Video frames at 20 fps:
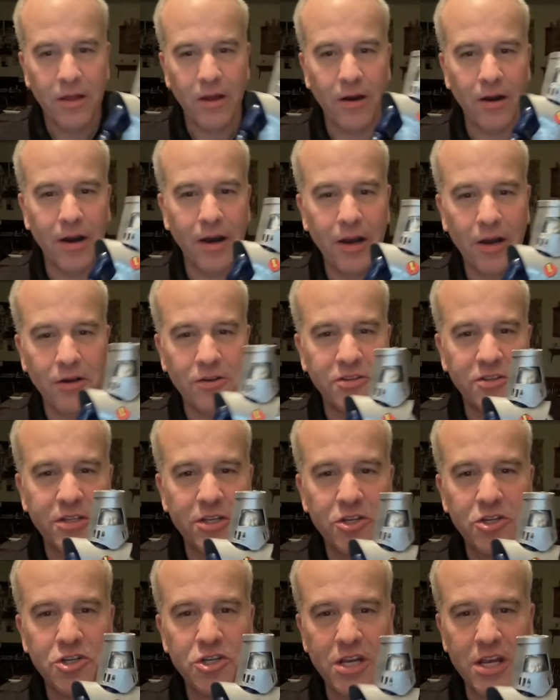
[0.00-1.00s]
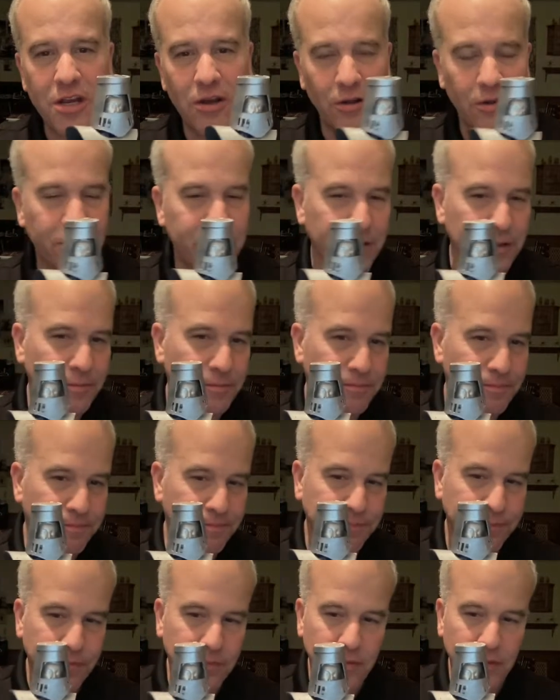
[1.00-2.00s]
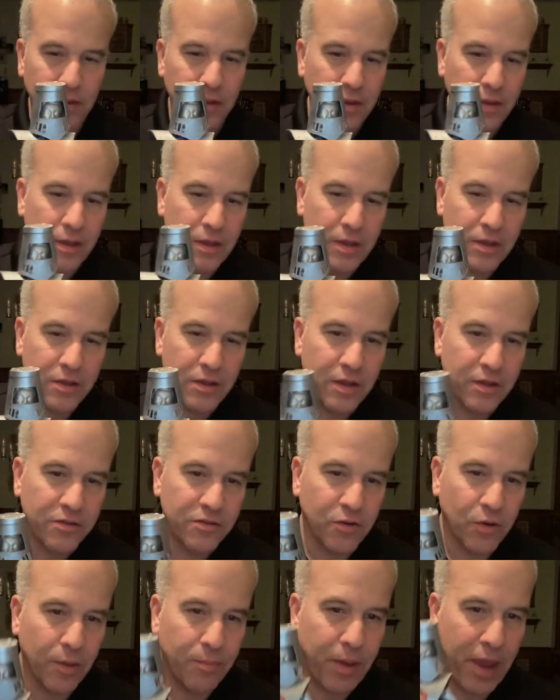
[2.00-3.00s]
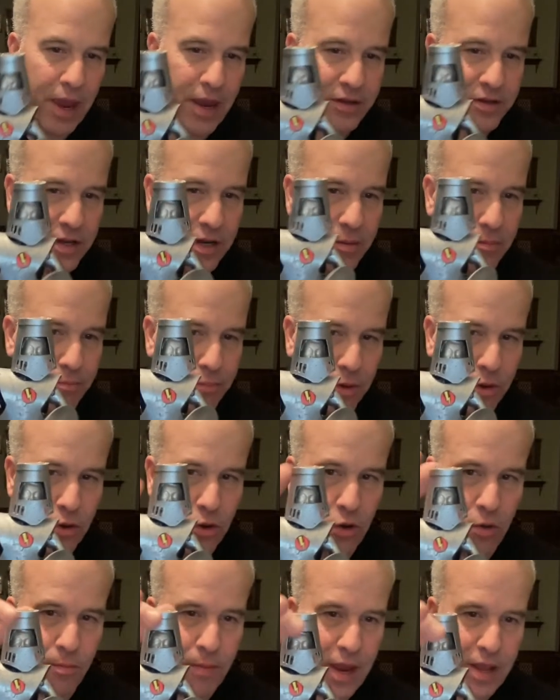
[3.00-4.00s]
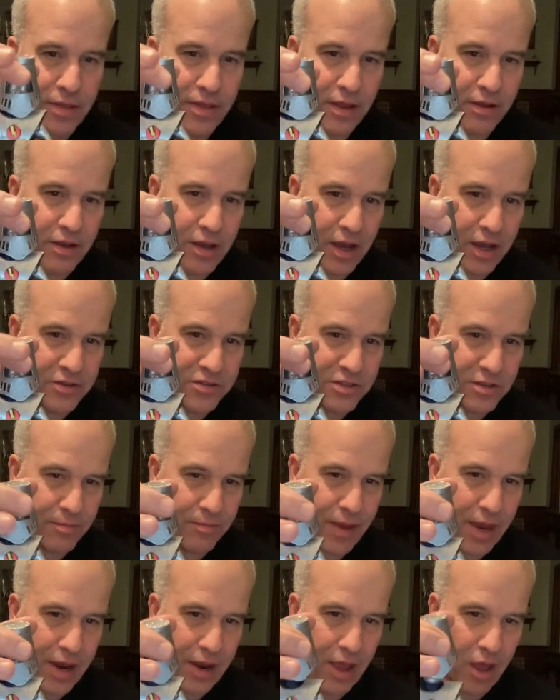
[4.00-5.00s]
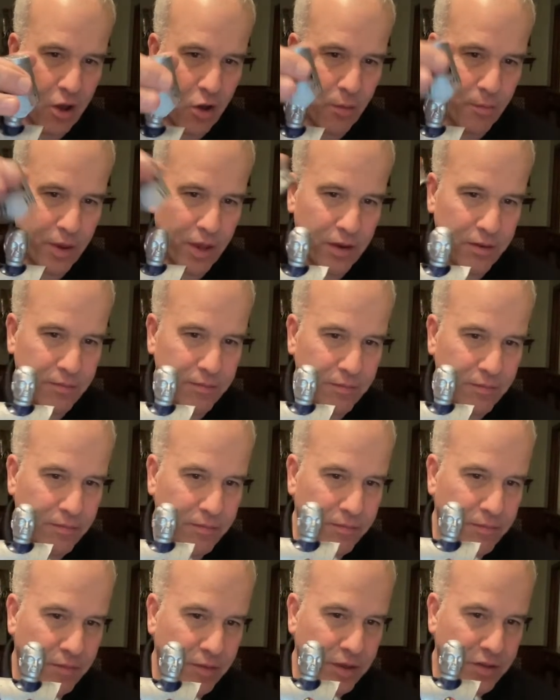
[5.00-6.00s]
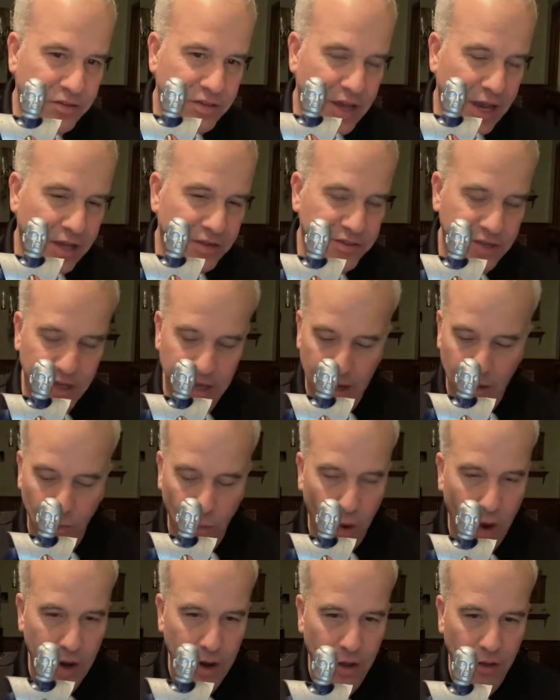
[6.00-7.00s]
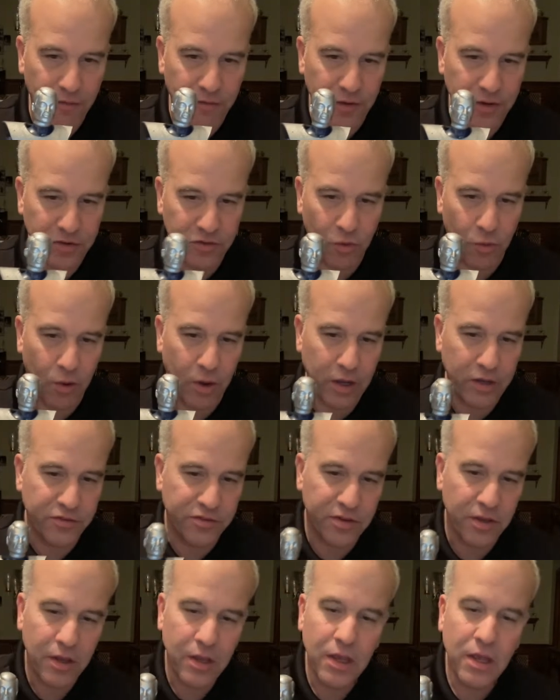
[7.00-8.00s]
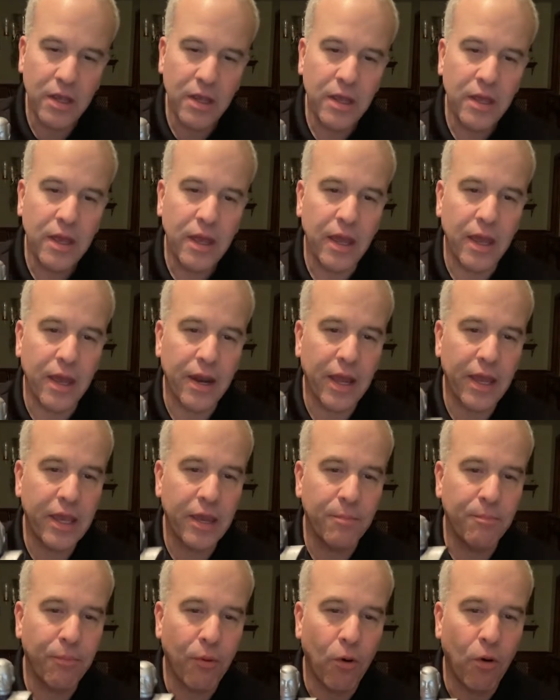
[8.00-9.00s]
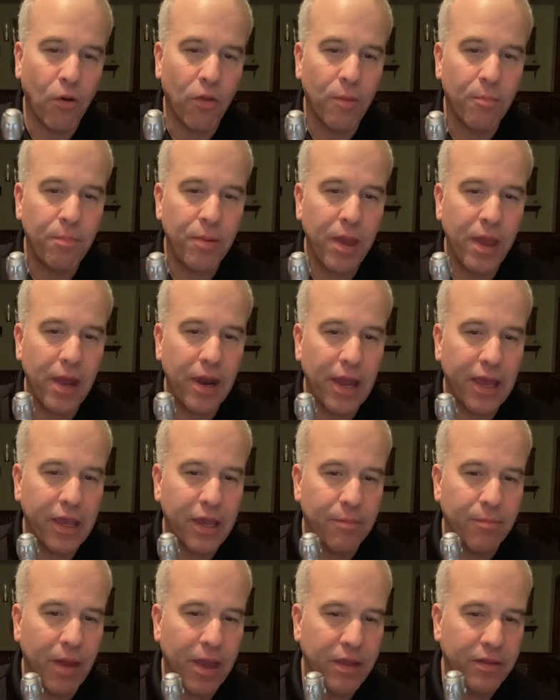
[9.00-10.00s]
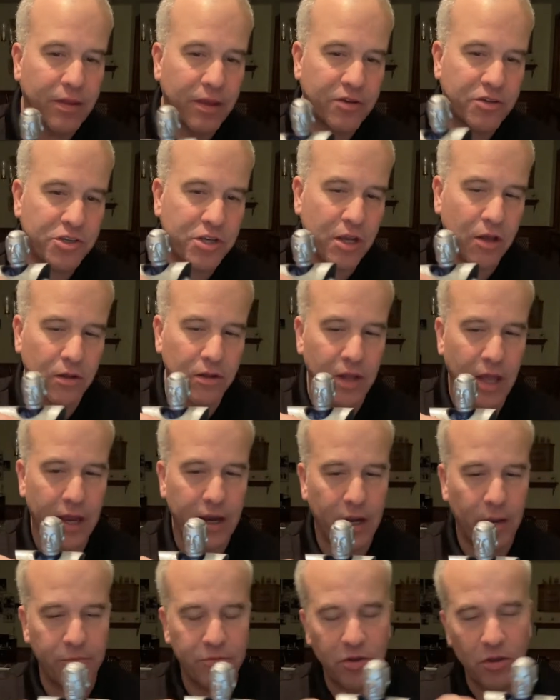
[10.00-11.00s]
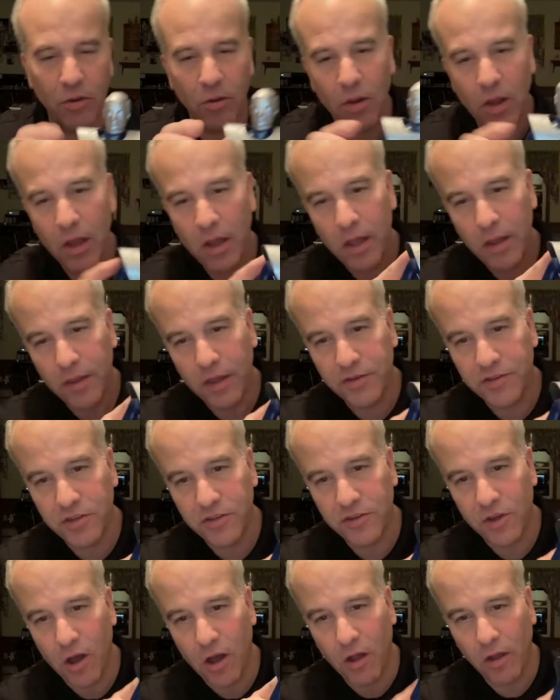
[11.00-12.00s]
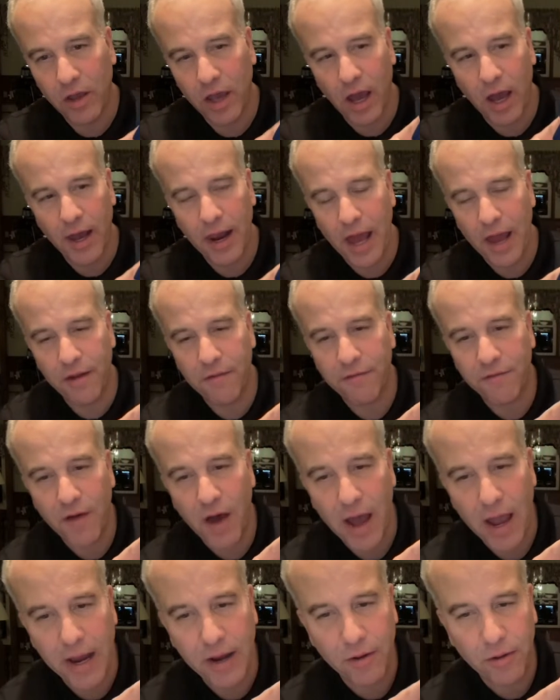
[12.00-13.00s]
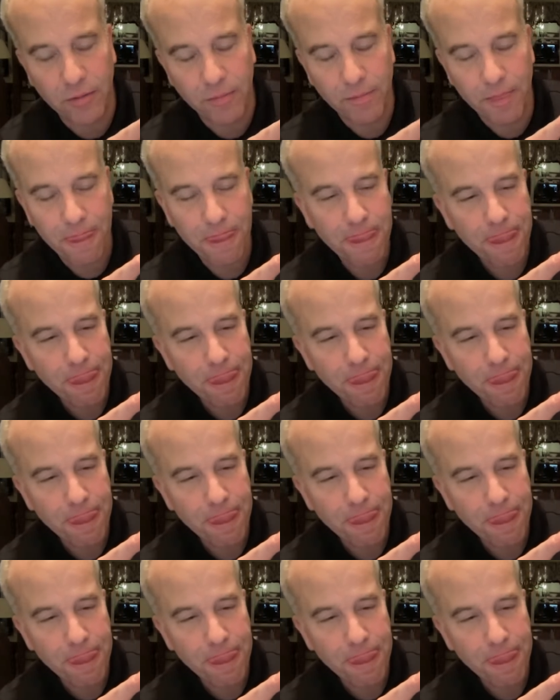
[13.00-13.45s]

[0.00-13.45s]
All right, here's the shield. So I painted him blue, made that custom-made helmet. These guys, again, White Elephant Toys. And I can pull the pin. I can make the shield light up, too. This is all cut out of vinyl.